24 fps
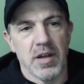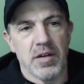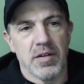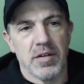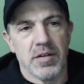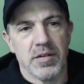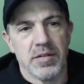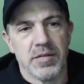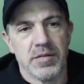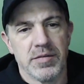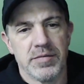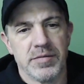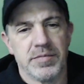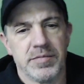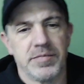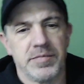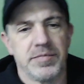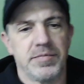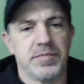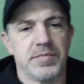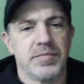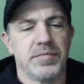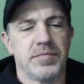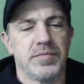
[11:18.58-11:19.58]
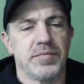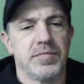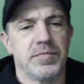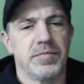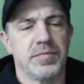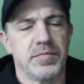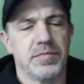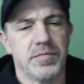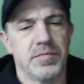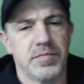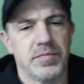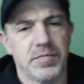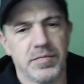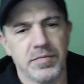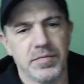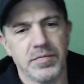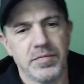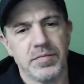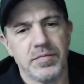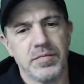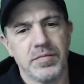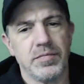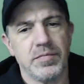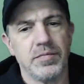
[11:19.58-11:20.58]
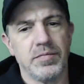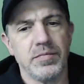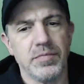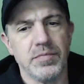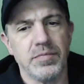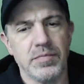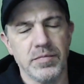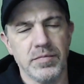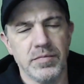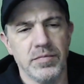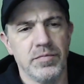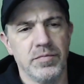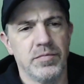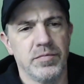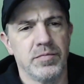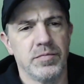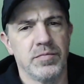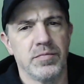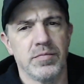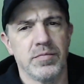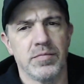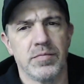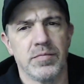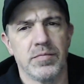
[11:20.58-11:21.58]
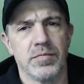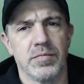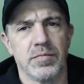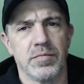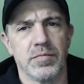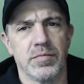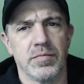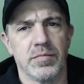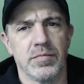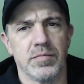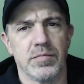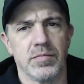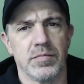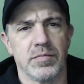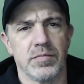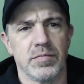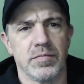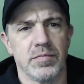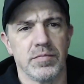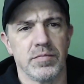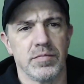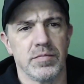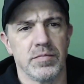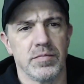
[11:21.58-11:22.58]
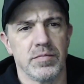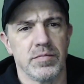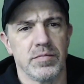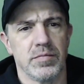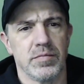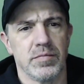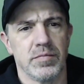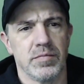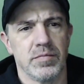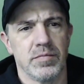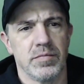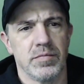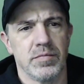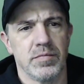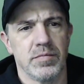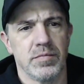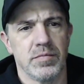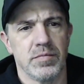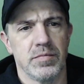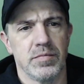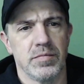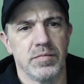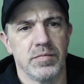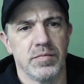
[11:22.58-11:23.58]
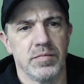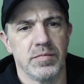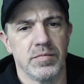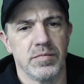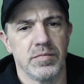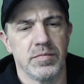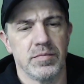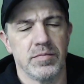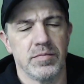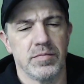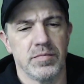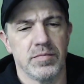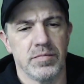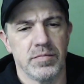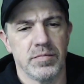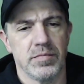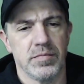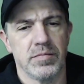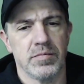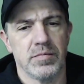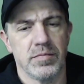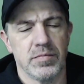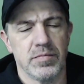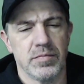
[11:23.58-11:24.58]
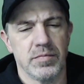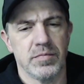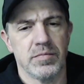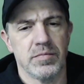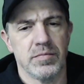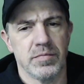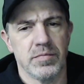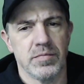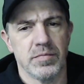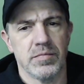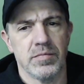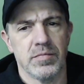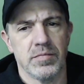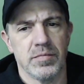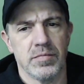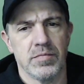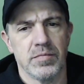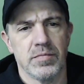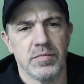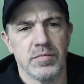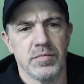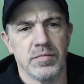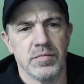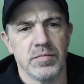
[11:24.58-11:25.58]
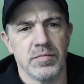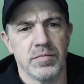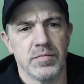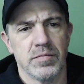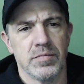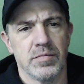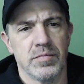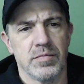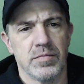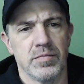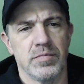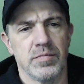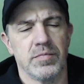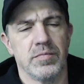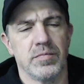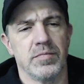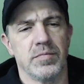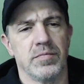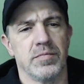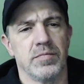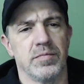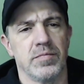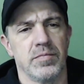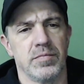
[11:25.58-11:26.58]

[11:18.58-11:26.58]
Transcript: [no speech]